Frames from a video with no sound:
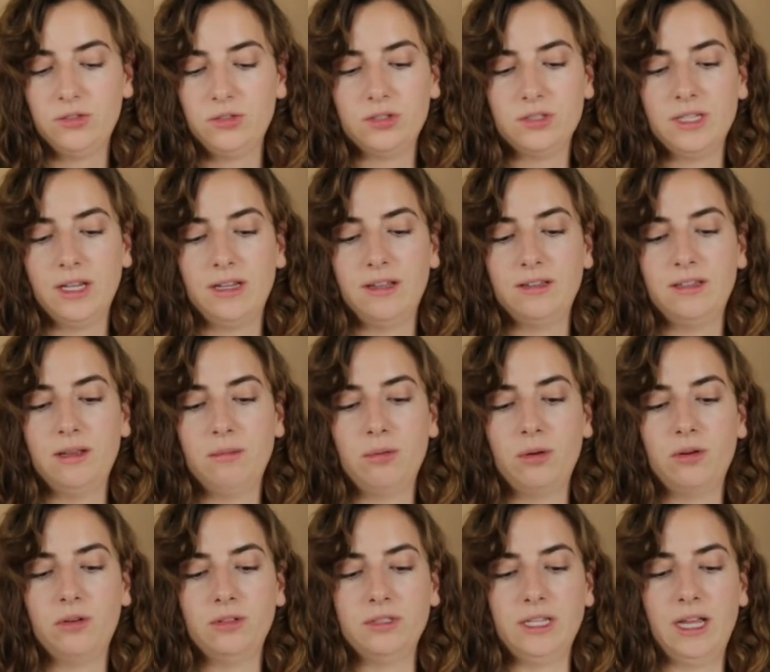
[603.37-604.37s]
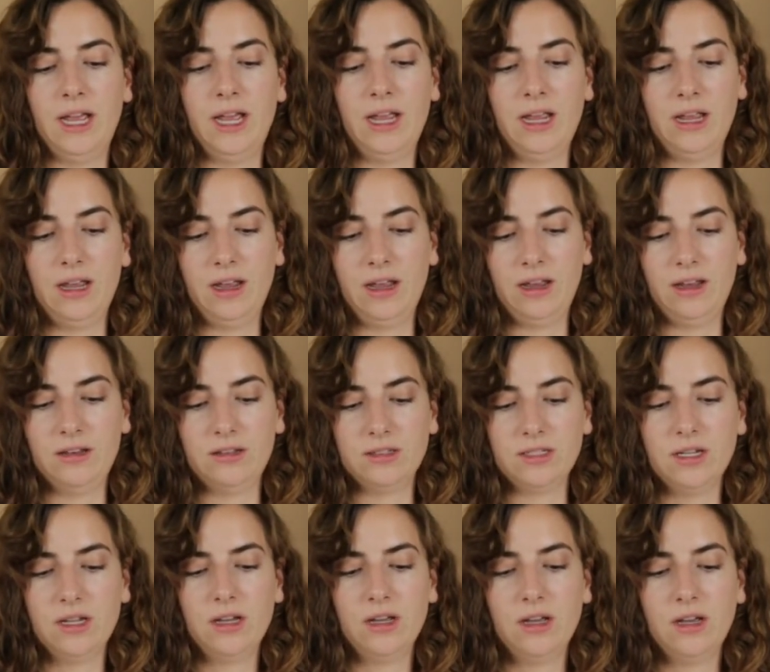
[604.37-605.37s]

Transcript: is just like a typical day and